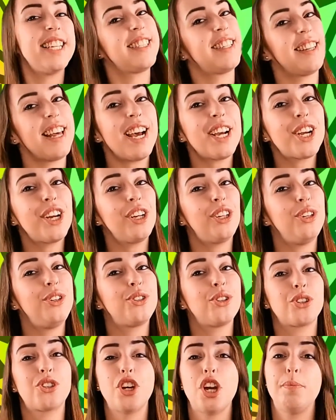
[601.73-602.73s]
So that
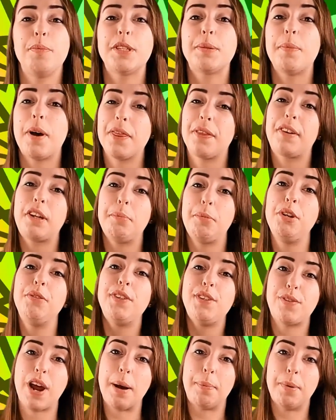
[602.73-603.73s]
concludes October's monthly
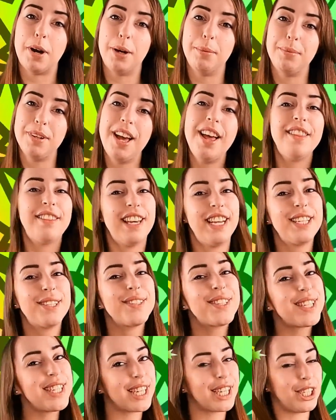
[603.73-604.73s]
movie wrap up.
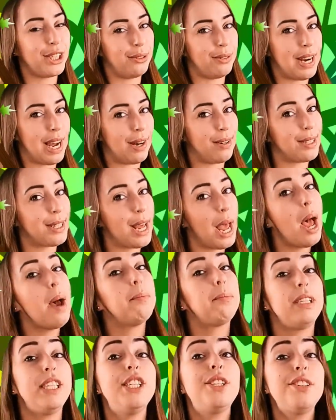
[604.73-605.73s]
Thanks for sticking around.
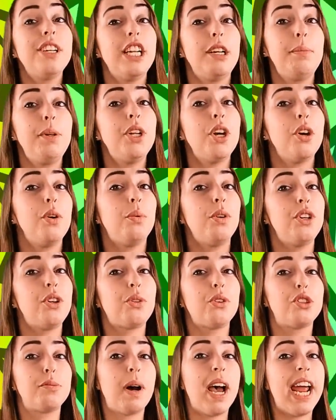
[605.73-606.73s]
Please do let me know what
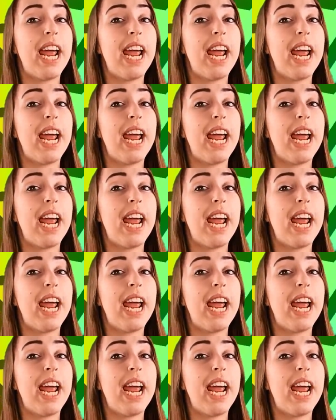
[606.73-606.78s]
you thought